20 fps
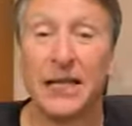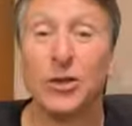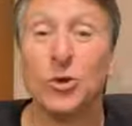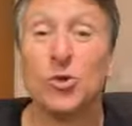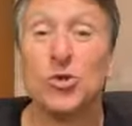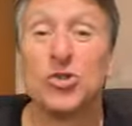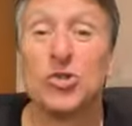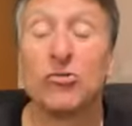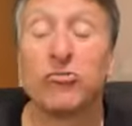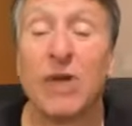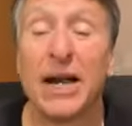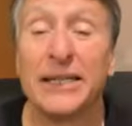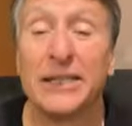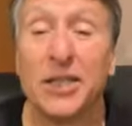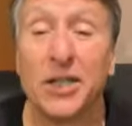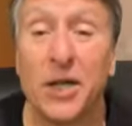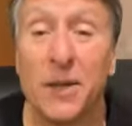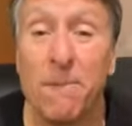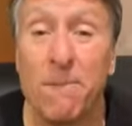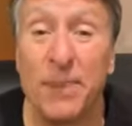They lose the
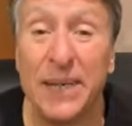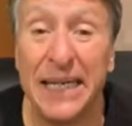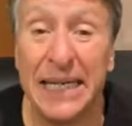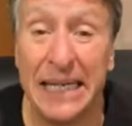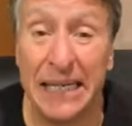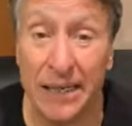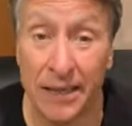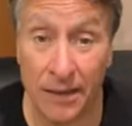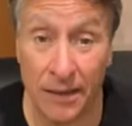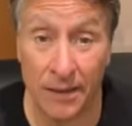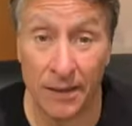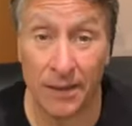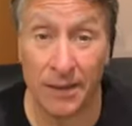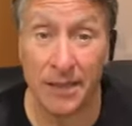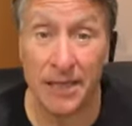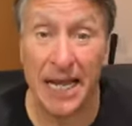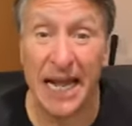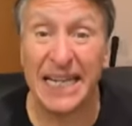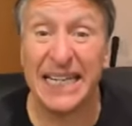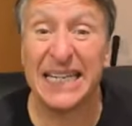right to compete
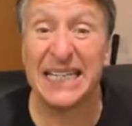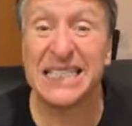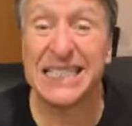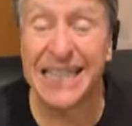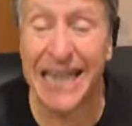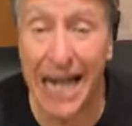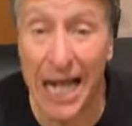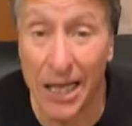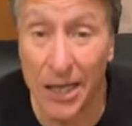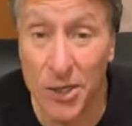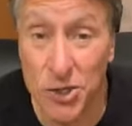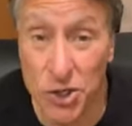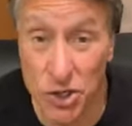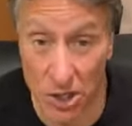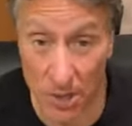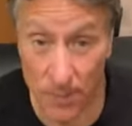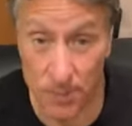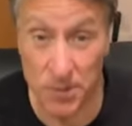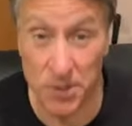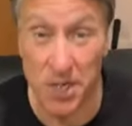and get
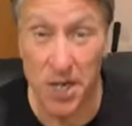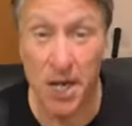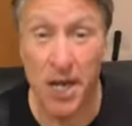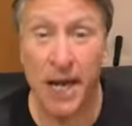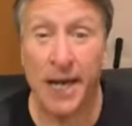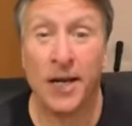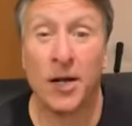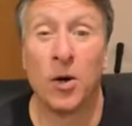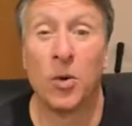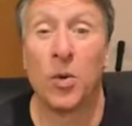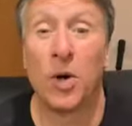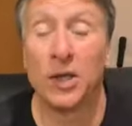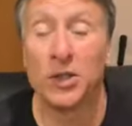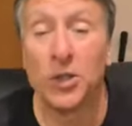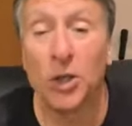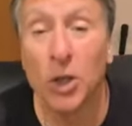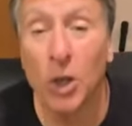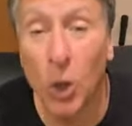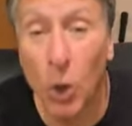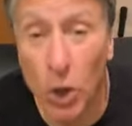scholarships and go
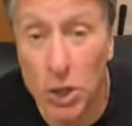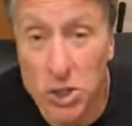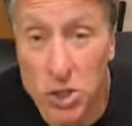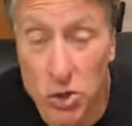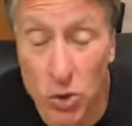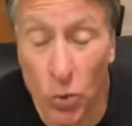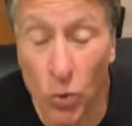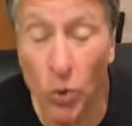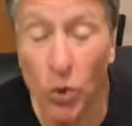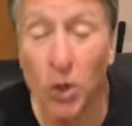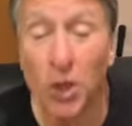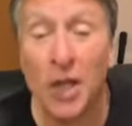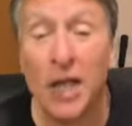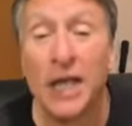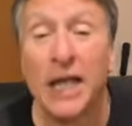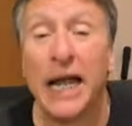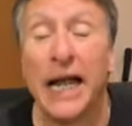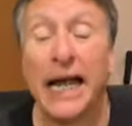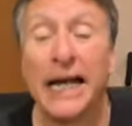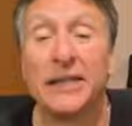on to law school
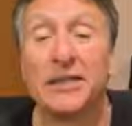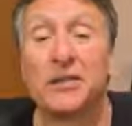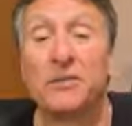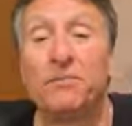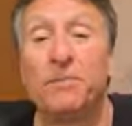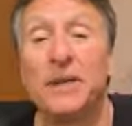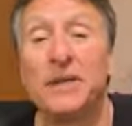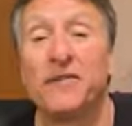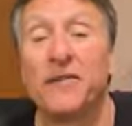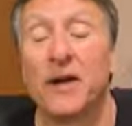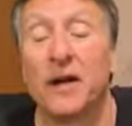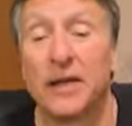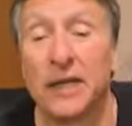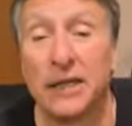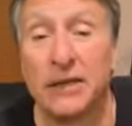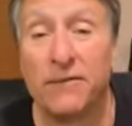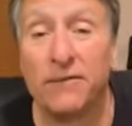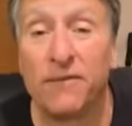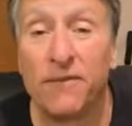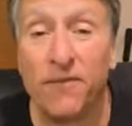and to be
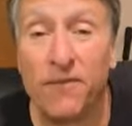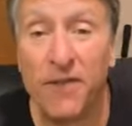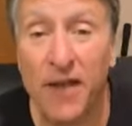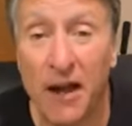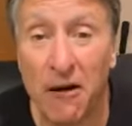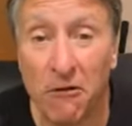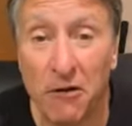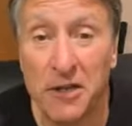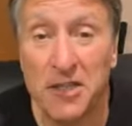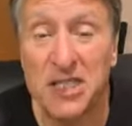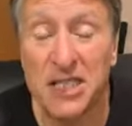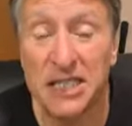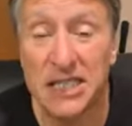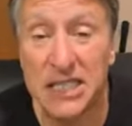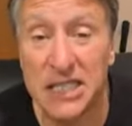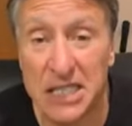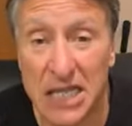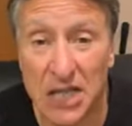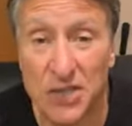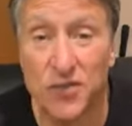fucking very
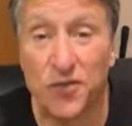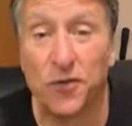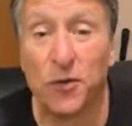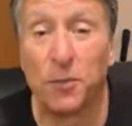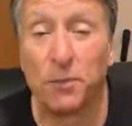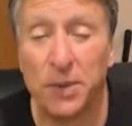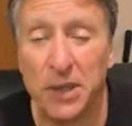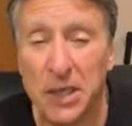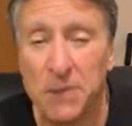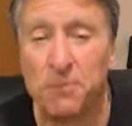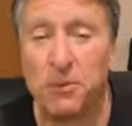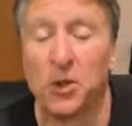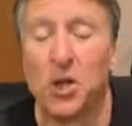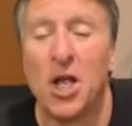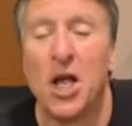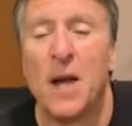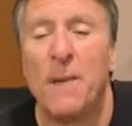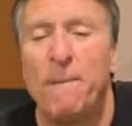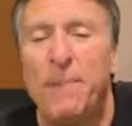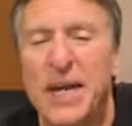successful
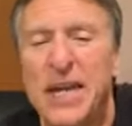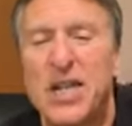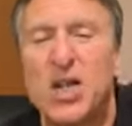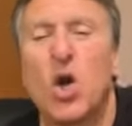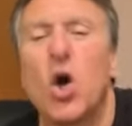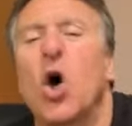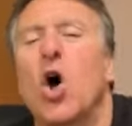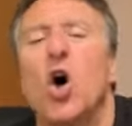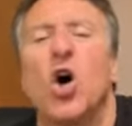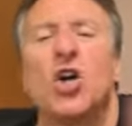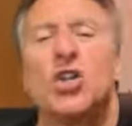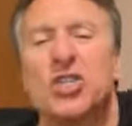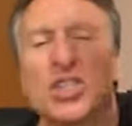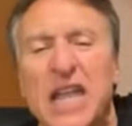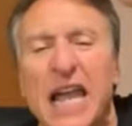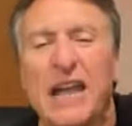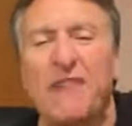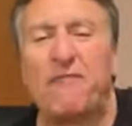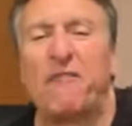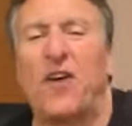people
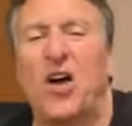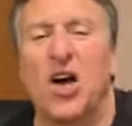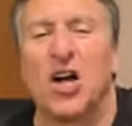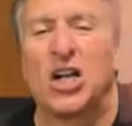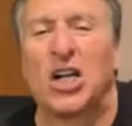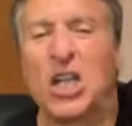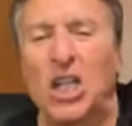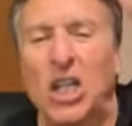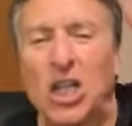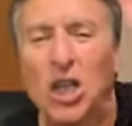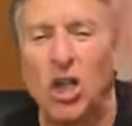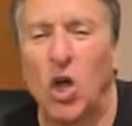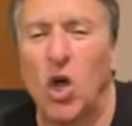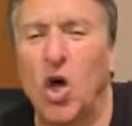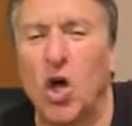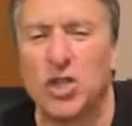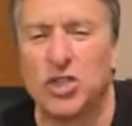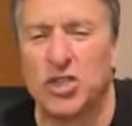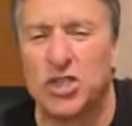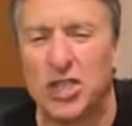because they fucking
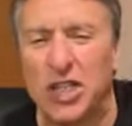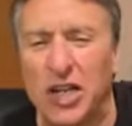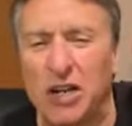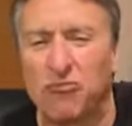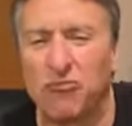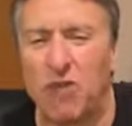lost